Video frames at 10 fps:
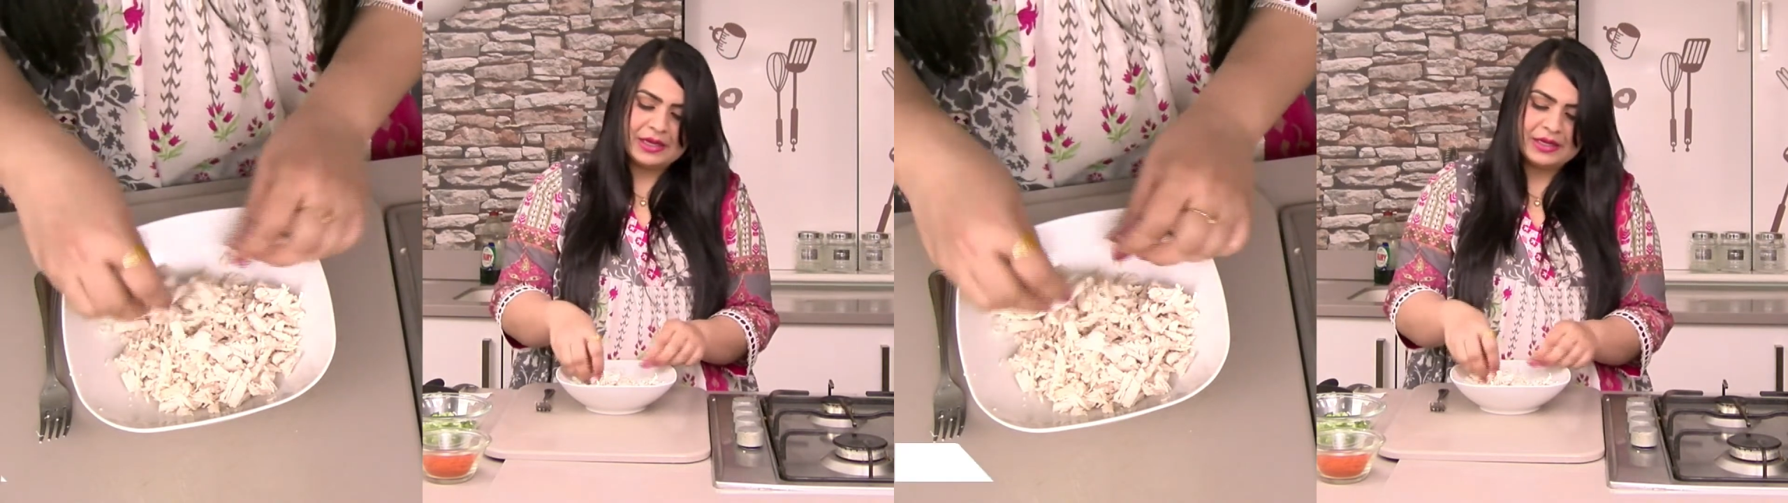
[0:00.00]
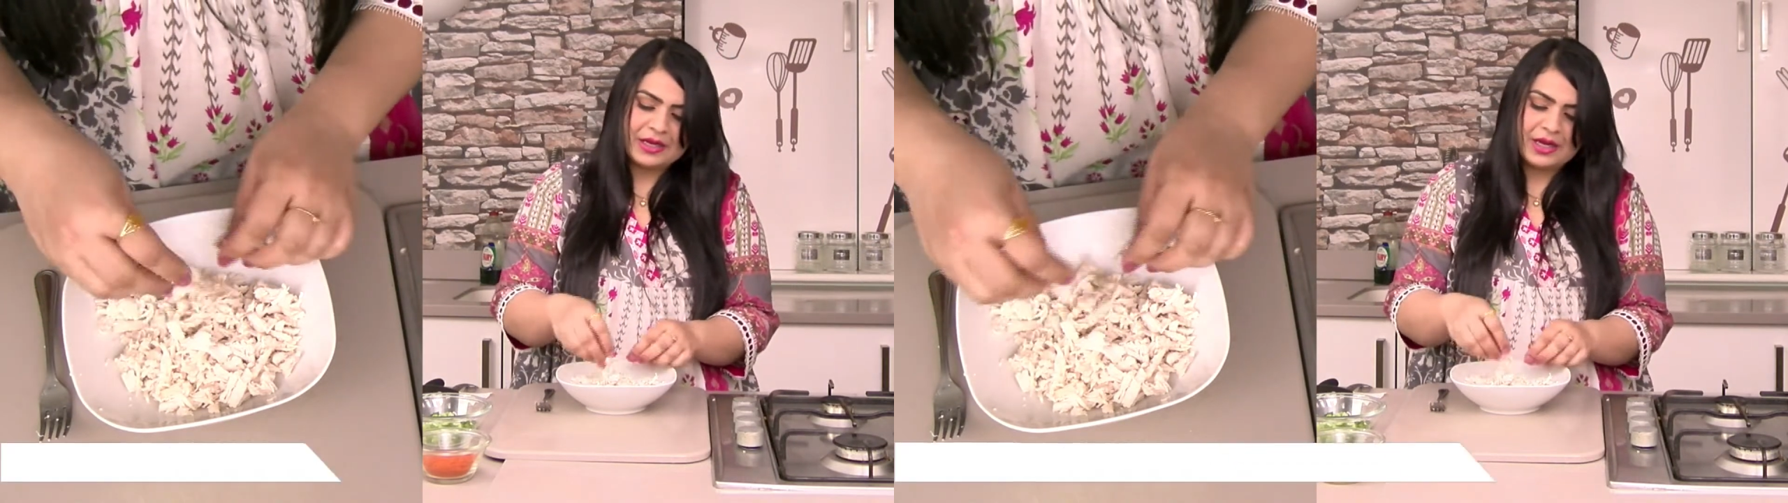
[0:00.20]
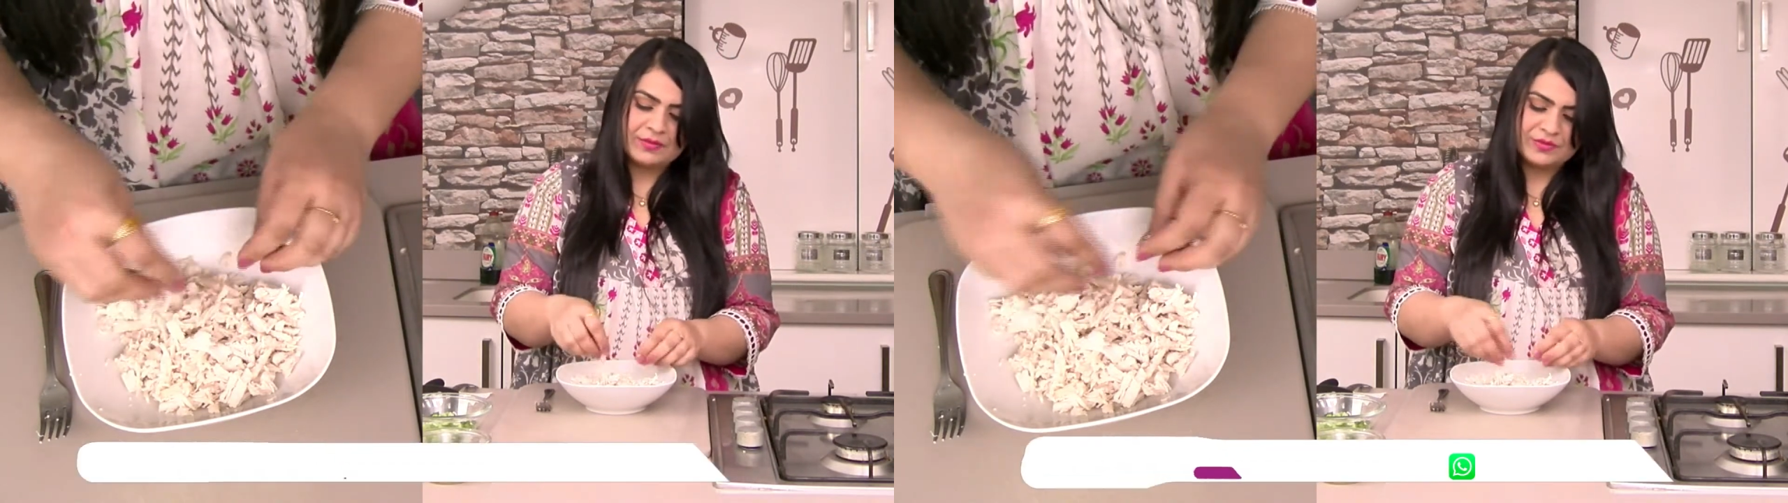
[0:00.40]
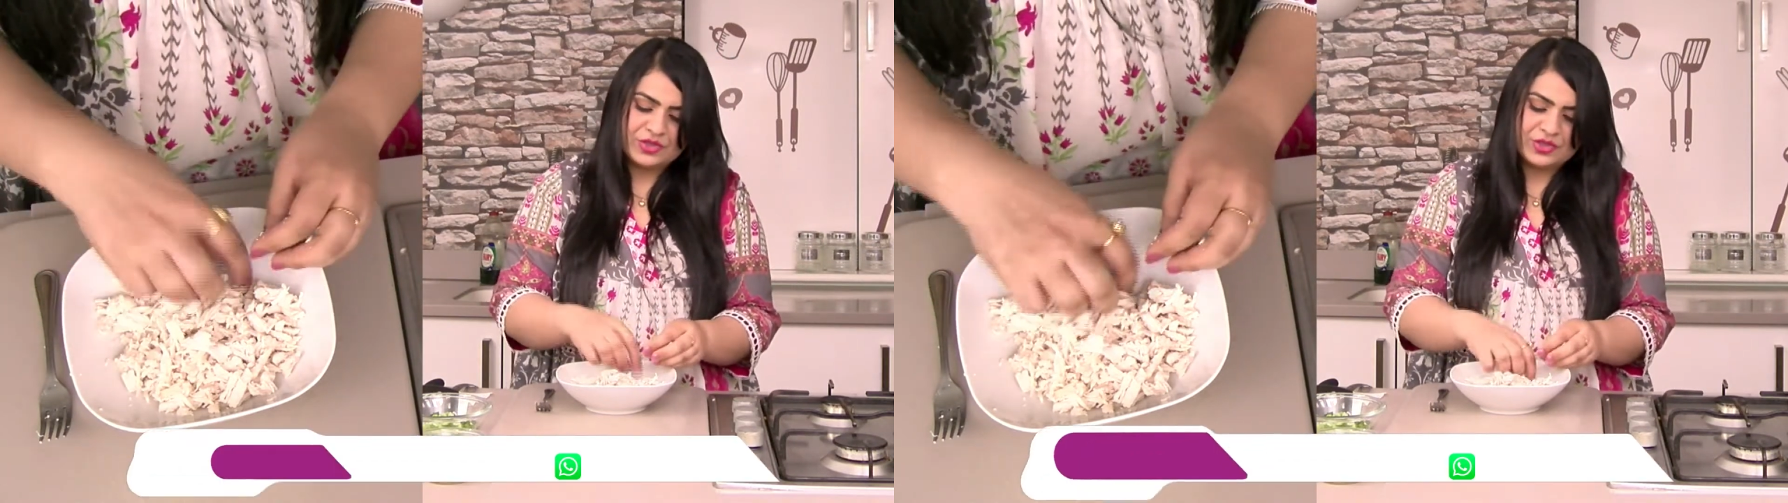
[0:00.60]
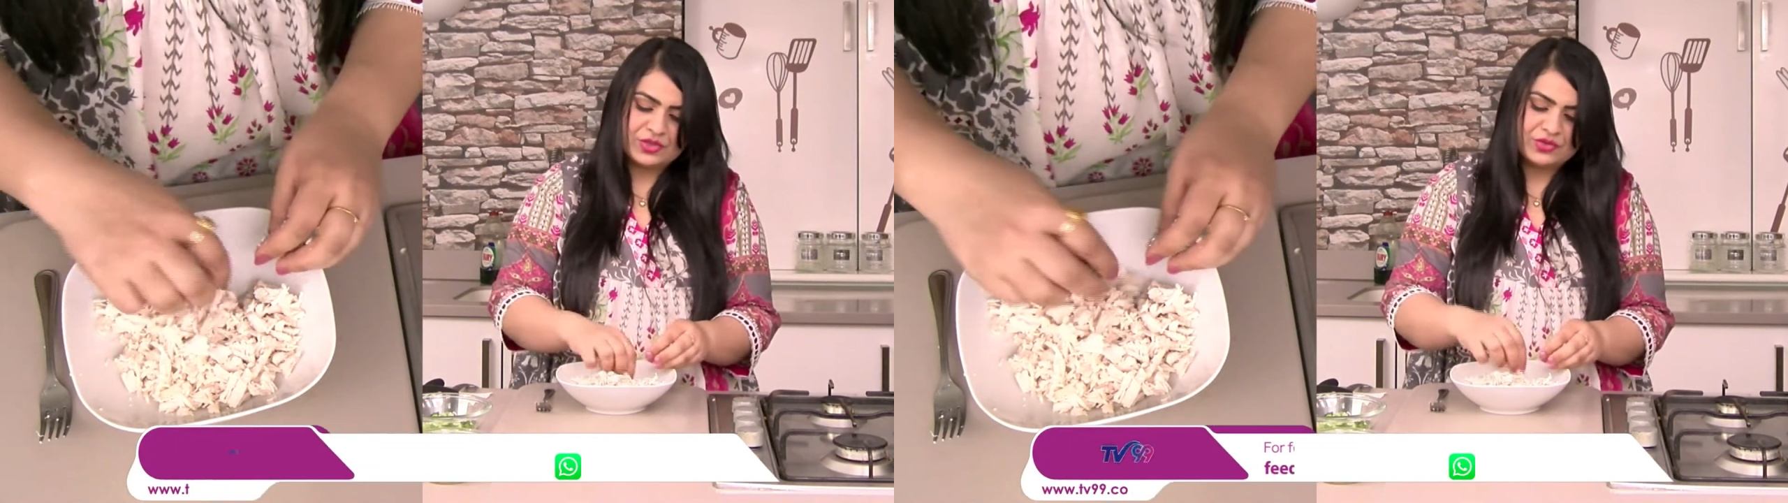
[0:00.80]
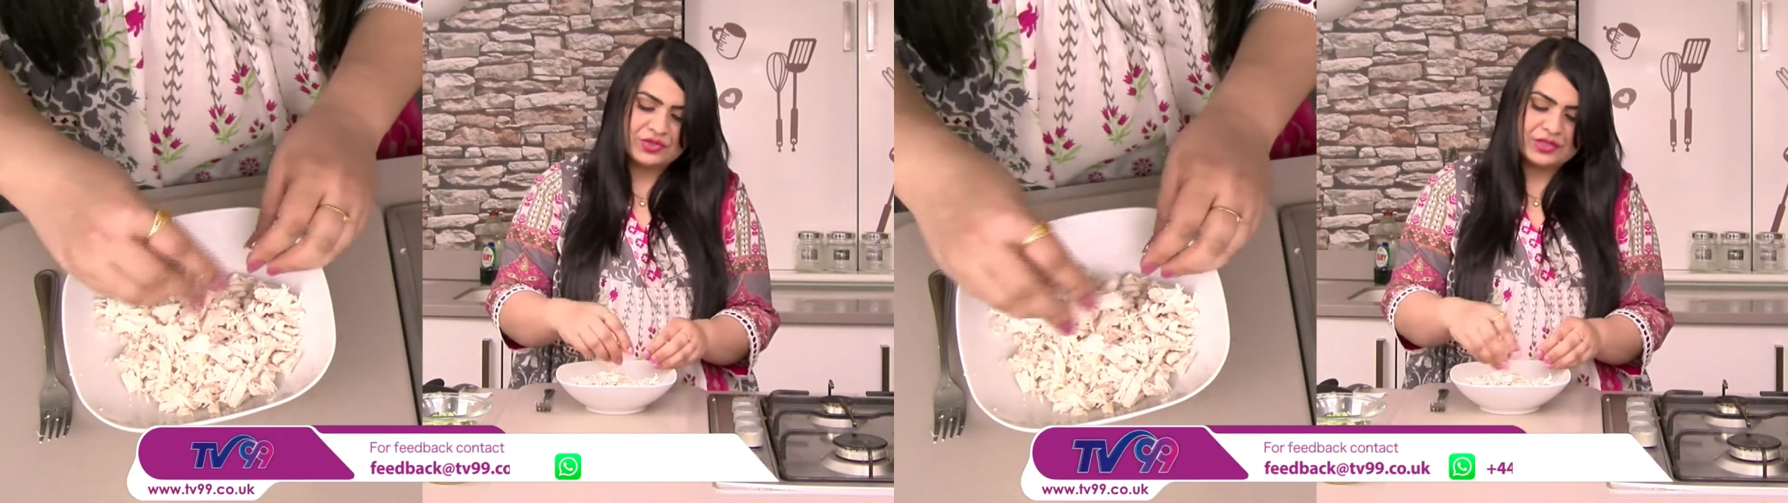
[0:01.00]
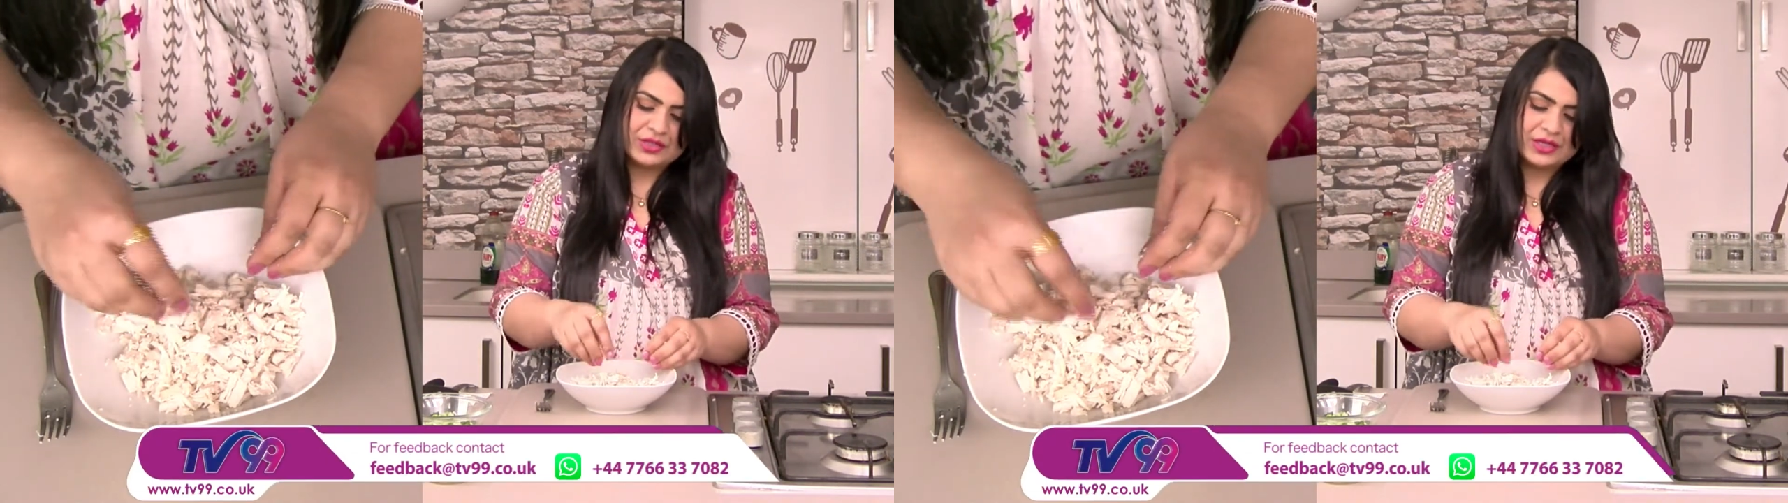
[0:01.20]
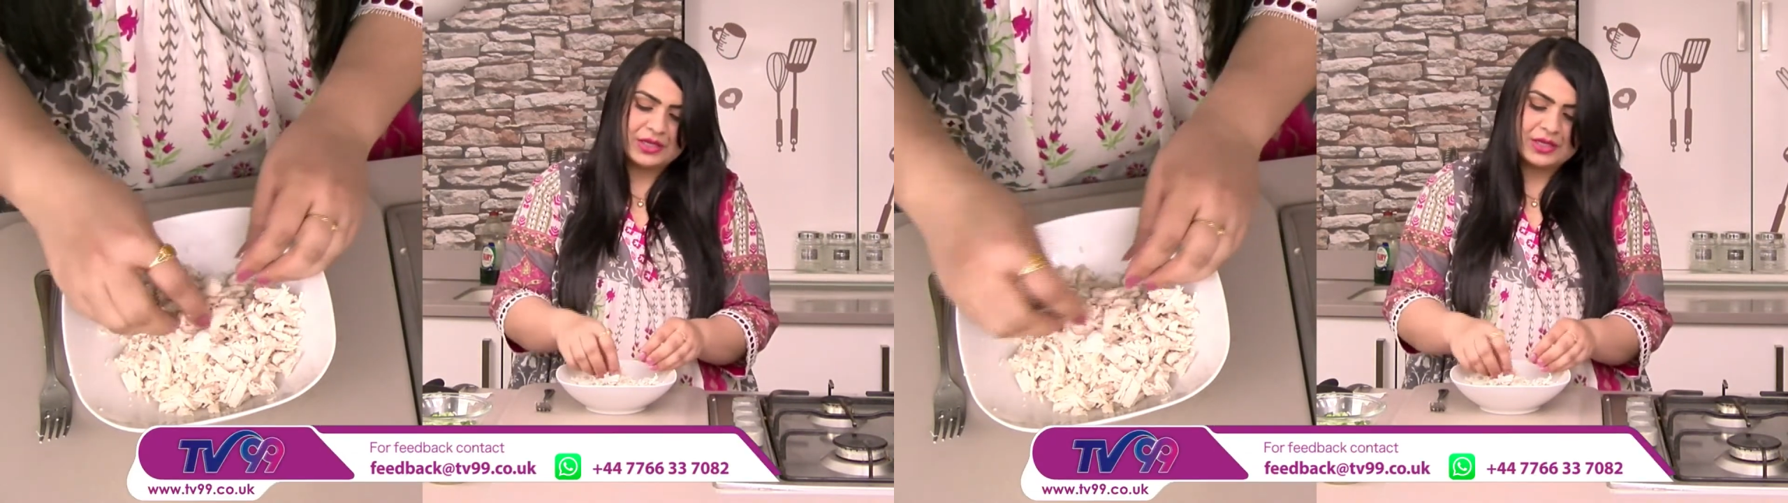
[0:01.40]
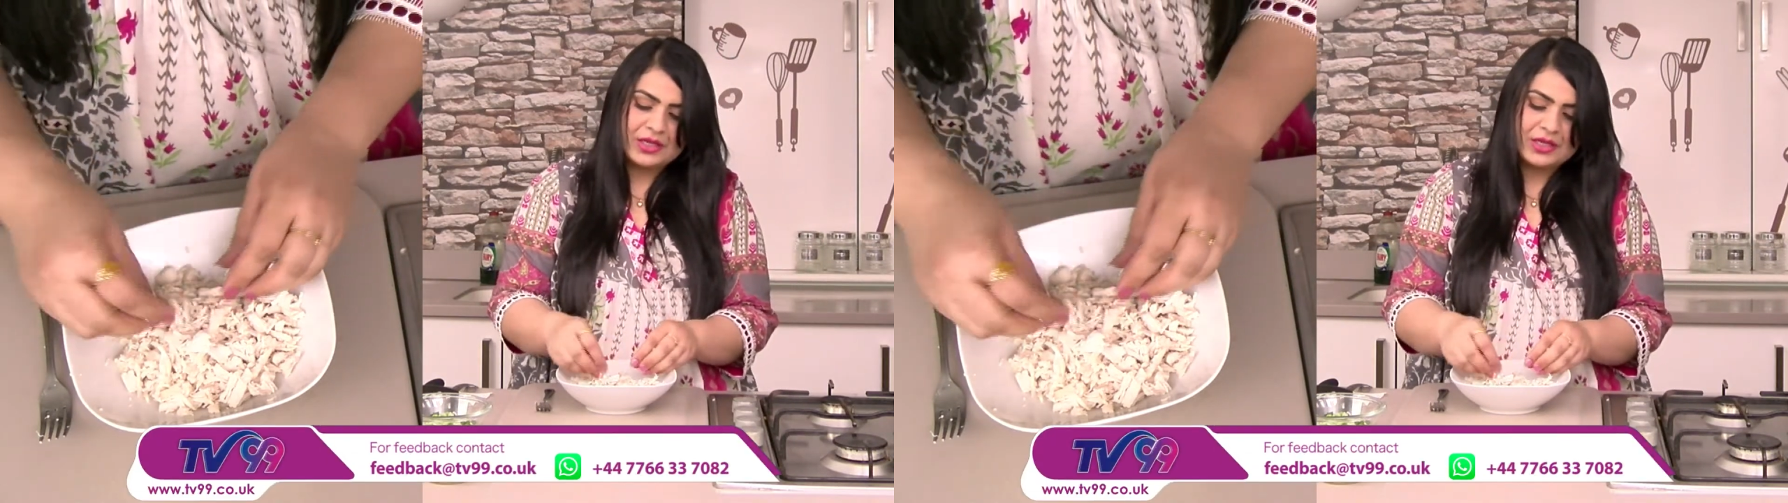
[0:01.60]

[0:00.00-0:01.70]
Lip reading: and I'm just using the